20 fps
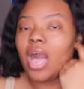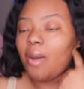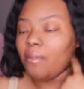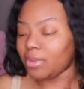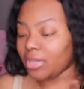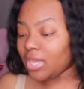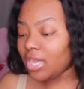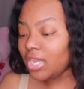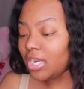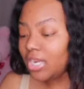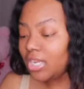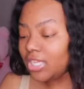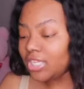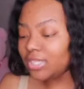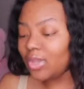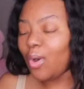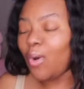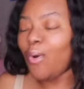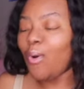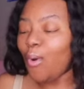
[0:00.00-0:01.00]
I'm a kid of these.
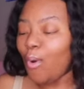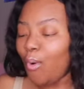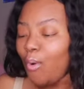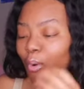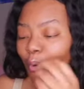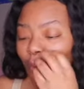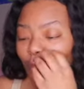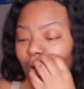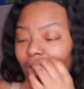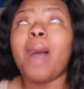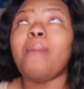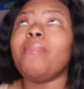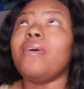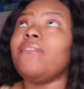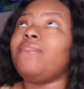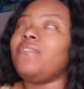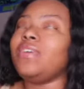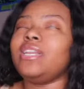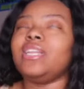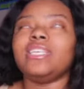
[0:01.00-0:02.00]
Ooh, I'm
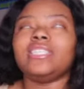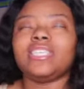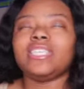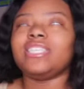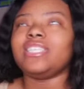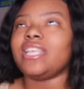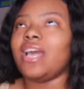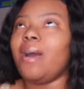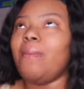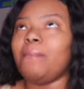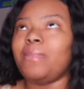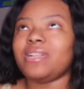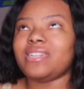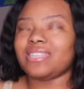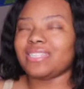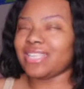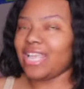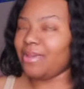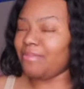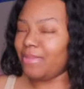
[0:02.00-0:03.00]
offending these dumb
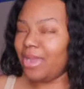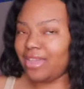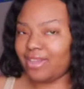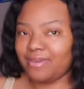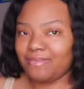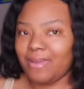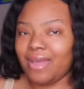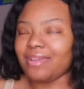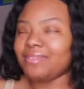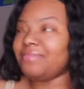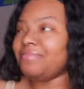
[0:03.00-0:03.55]
bitches like Michael Myers.